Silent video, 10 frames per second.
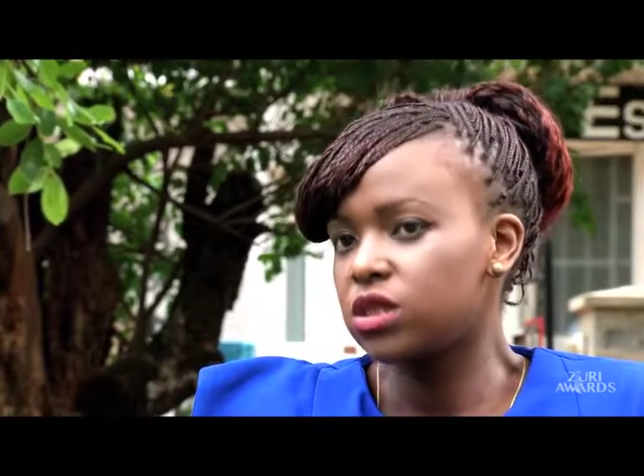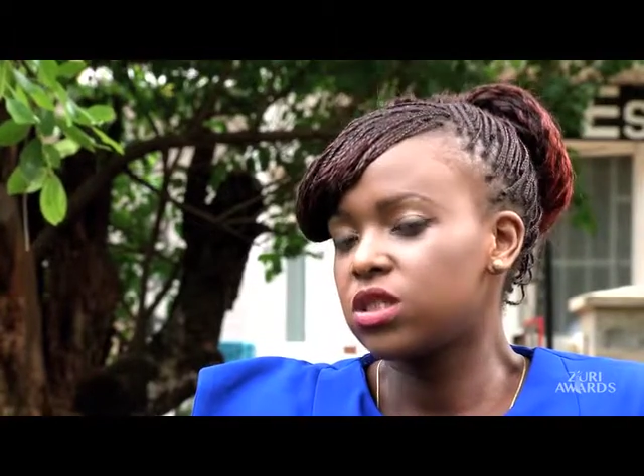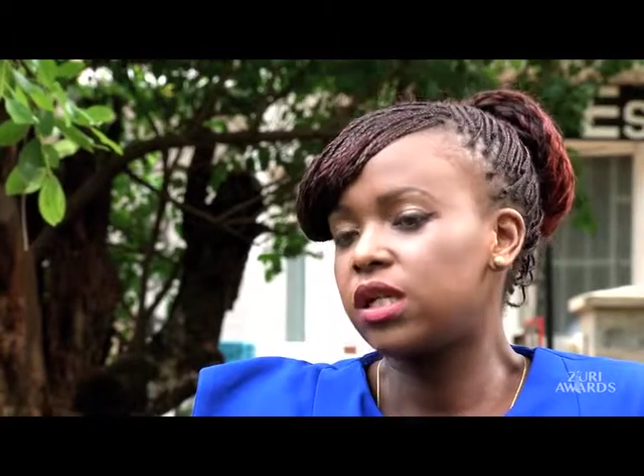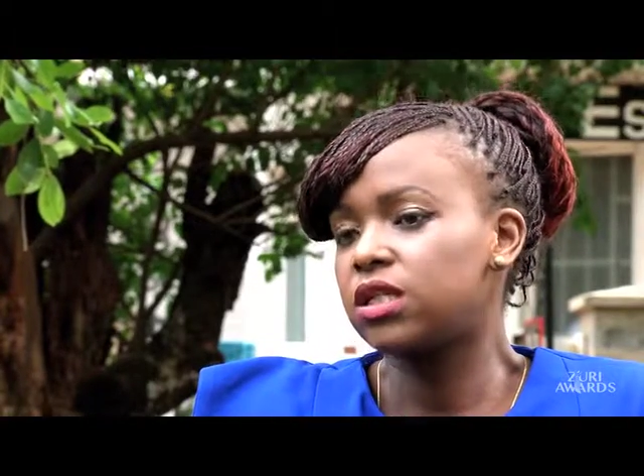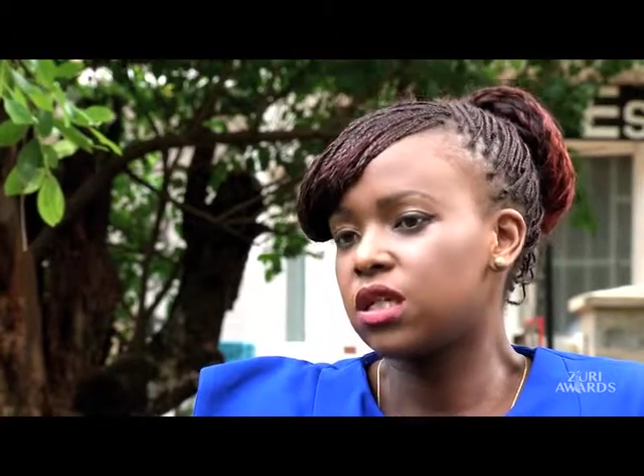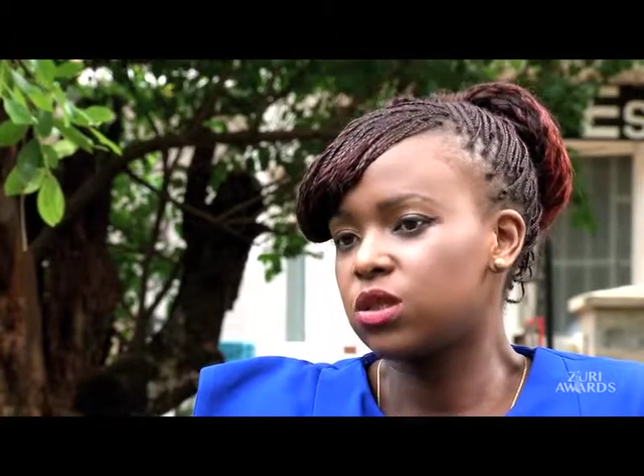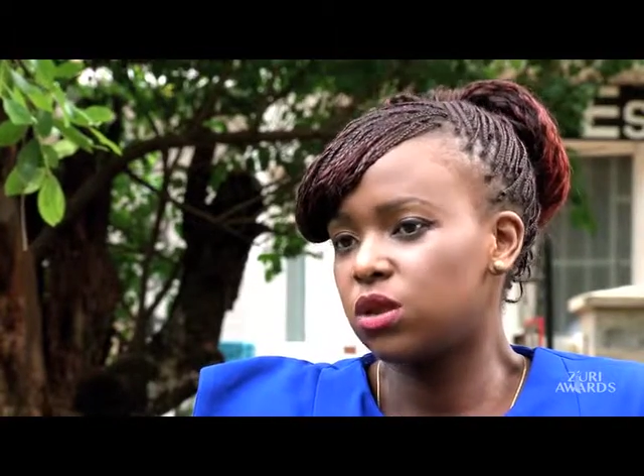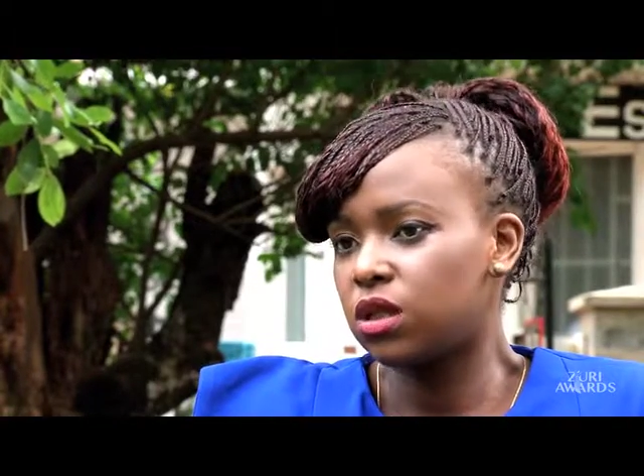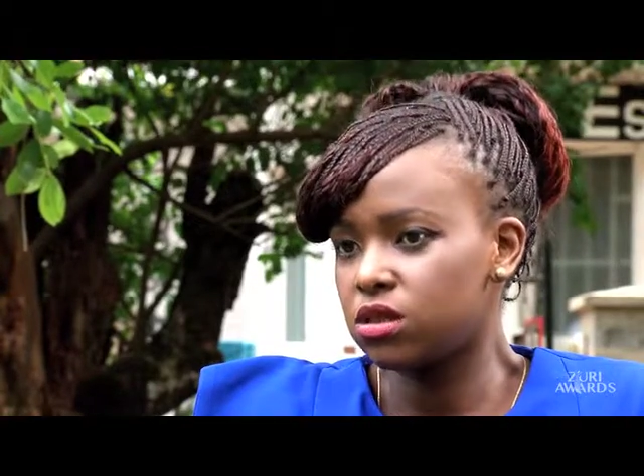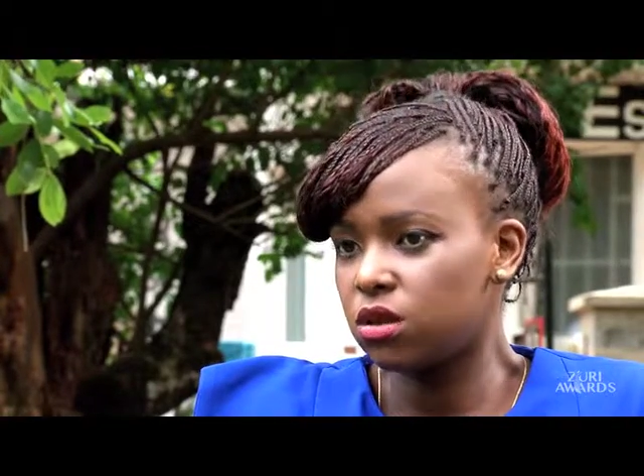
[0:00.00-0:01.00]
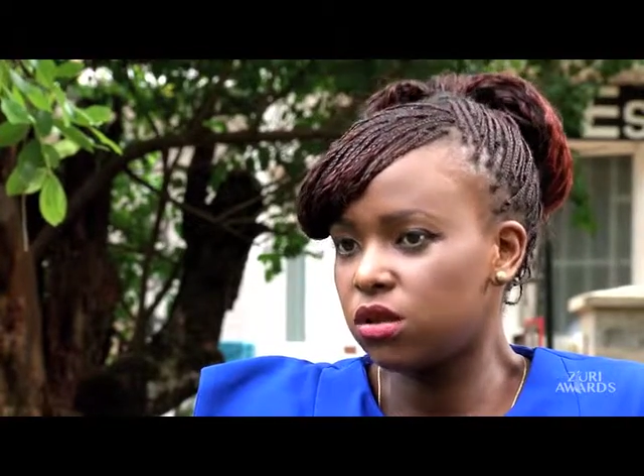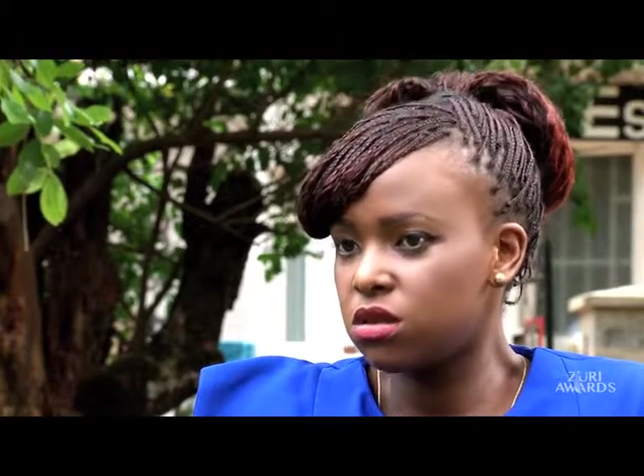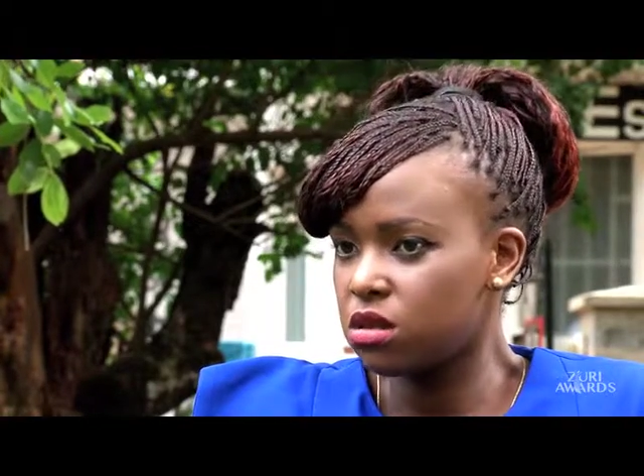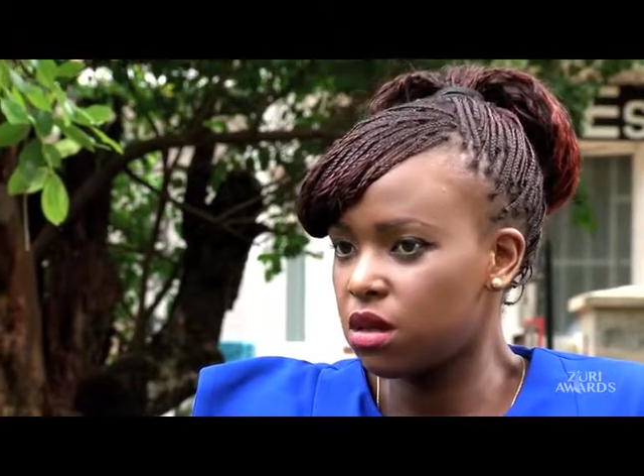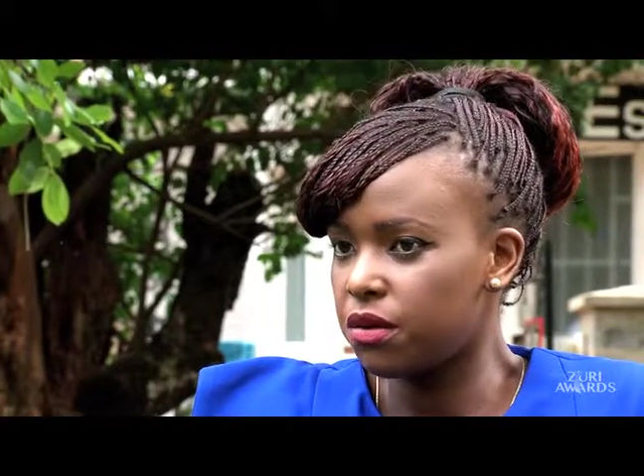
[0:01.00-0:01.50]
child sexual
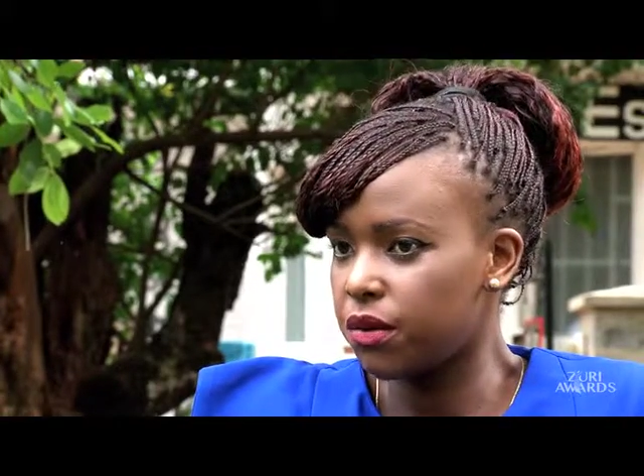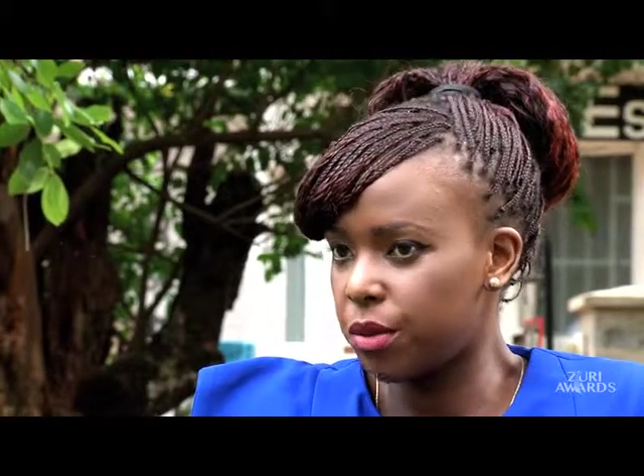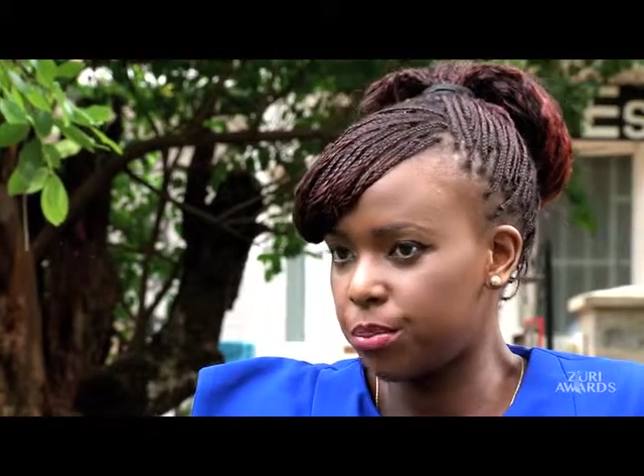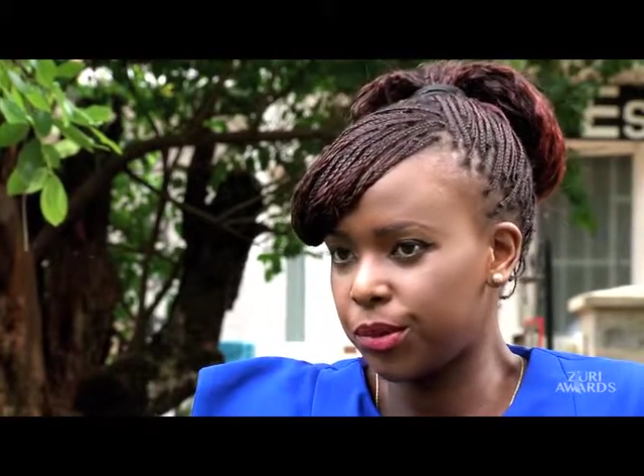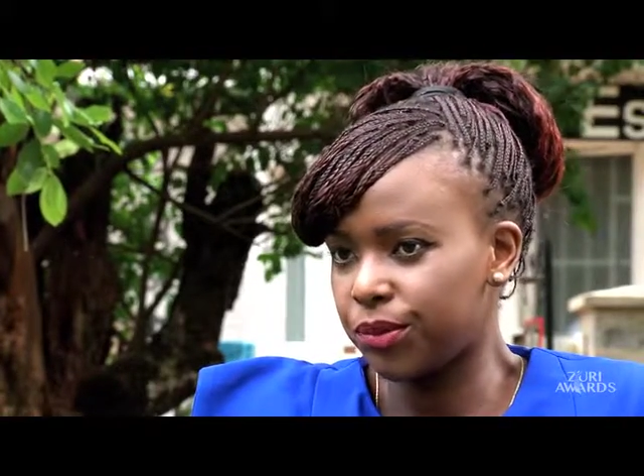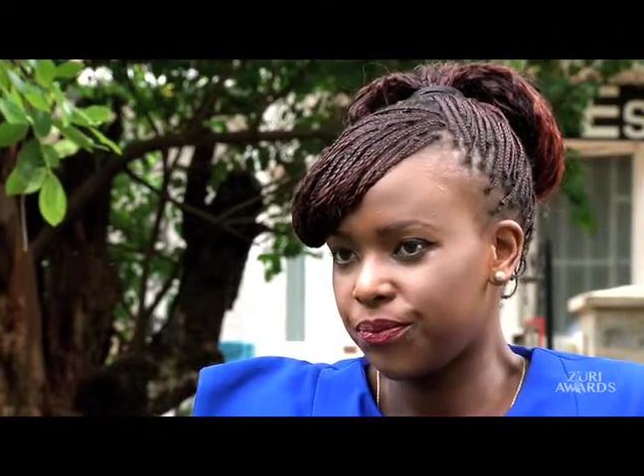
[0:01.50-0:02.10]
assault, and rape.